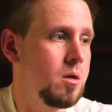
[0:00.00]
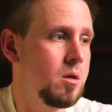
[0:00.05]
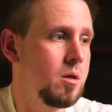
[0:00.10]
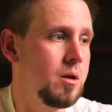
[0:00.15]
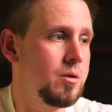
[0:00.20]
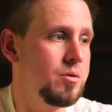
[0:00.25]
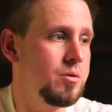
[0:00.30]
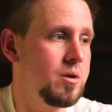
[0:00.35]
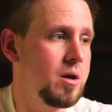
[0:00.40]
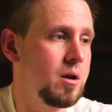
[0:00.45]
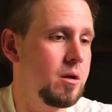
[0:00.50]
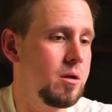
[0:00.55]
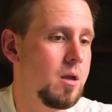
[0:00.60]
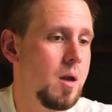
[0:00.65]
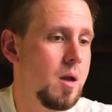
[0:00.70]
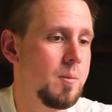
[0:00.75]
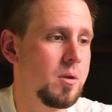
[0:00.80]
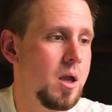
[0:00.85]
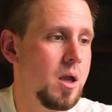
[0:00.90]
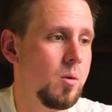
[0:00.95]
Let's get it
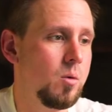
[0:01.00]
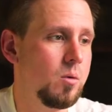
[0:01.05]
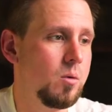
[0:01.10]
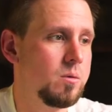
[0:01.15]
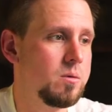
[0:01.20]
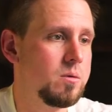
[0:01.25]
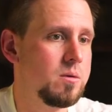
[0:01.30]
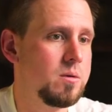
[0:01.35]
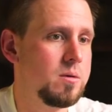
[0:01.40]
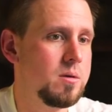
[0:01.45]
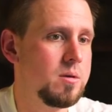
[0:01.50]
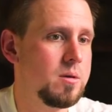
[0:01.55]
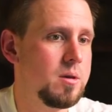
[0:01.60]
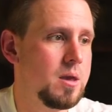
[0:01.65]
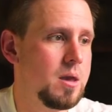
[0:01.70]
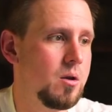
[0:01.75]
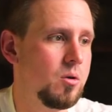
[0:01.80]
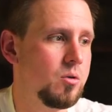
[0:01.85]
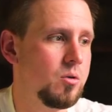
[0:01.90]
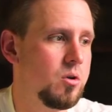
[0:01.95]
up and I will
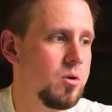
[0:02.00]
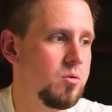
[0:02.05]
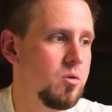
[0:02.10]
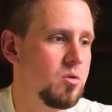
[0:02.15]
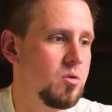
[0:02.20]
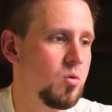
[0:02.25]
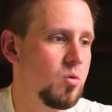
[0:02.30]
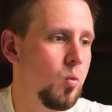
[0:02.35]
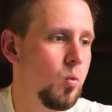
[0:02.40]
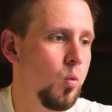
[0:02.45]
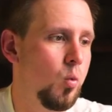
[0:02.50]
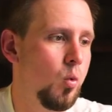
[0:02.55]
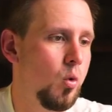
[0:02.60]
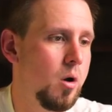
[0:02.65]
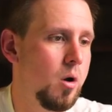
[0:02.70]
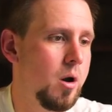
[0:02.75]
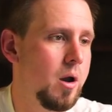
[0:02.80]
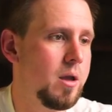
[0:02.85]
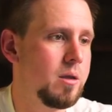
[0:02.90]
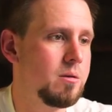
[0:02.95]
tell you just
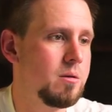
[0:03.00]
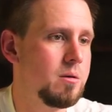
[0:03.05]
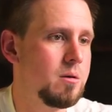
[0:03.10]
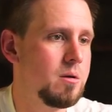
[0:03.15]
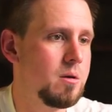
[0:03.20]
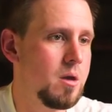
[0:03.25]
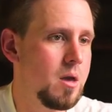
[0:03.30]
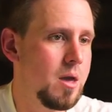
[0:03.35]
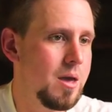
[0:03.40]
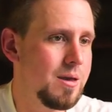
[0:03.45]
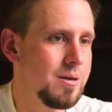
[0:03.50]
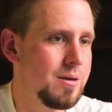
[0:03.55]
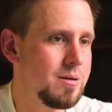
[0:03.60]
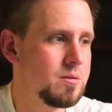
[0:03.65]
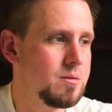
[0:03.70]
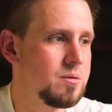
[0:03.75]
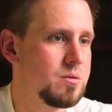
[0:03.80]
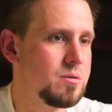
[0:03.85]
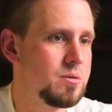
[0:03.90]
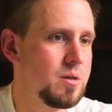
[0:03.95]
one
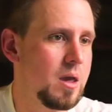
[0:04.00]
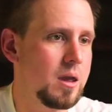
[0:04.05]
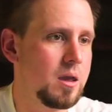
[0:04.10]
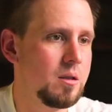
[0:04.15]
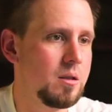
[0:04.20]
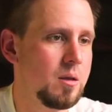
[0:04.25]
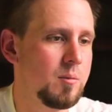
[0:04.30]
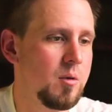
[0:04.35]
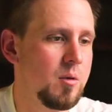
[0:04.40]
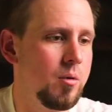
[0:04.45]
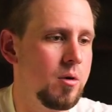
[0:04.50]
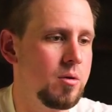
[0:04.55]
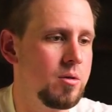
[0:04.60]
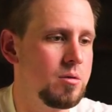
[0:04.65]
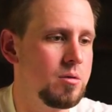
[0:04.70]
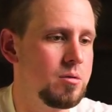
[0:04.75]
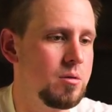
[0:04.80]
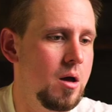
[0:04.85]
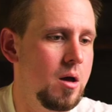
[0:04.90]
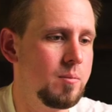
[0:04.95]
second. Let me bring
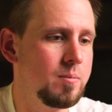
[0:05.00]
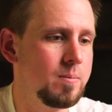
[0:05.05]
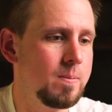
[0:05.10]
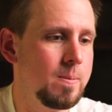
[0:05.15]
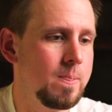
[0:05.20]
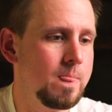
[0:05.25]
this up.